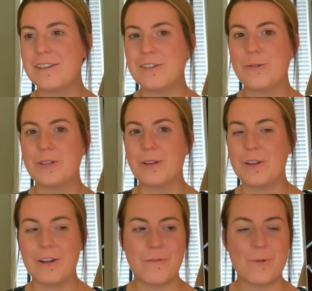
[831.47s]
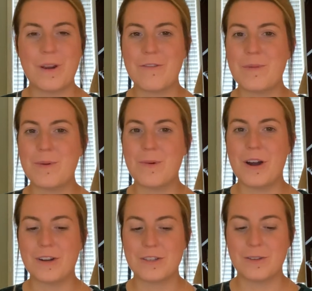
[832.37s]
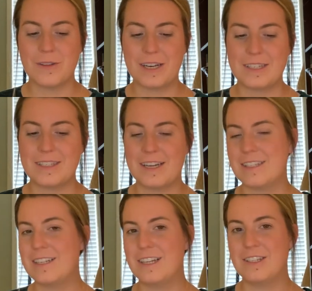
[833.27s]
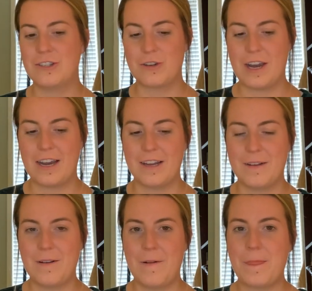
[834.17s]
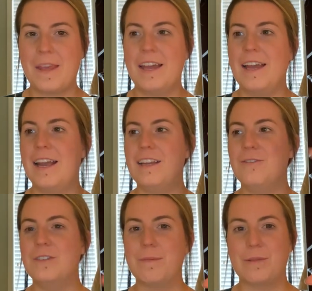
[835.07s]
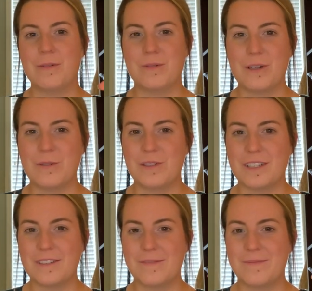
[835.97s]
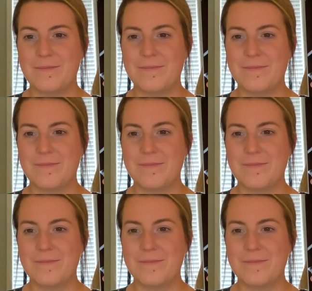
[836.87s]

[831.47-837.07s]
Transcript: so it's enough away from the water so that it stays nice and dry, and you dip those toes in.